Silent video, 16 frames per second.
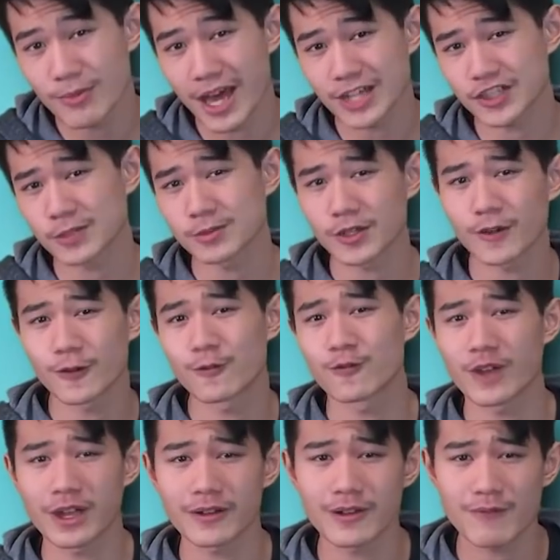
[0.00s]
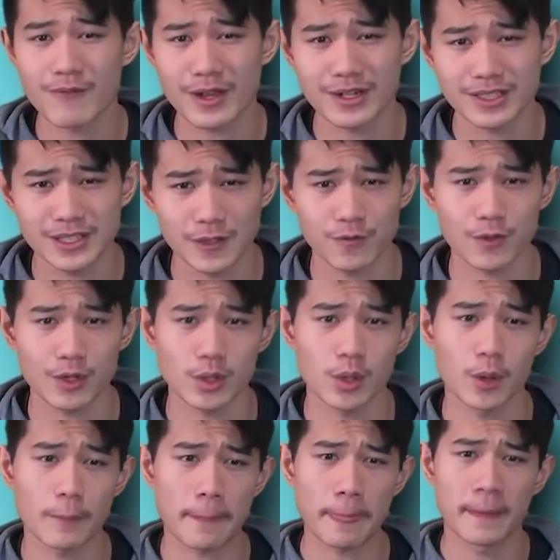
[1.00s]
matchups are very, very
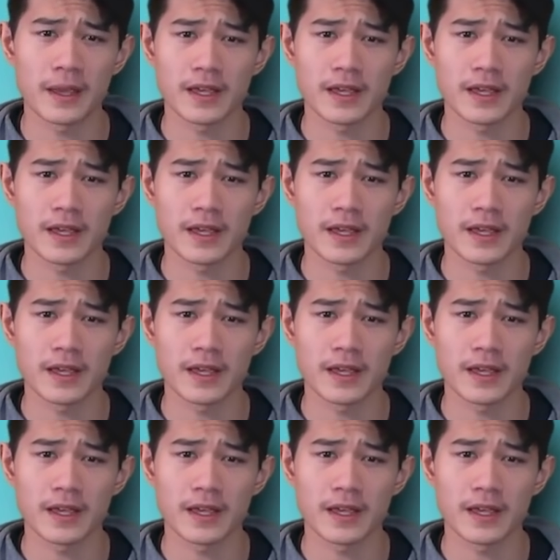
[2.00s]
difficult,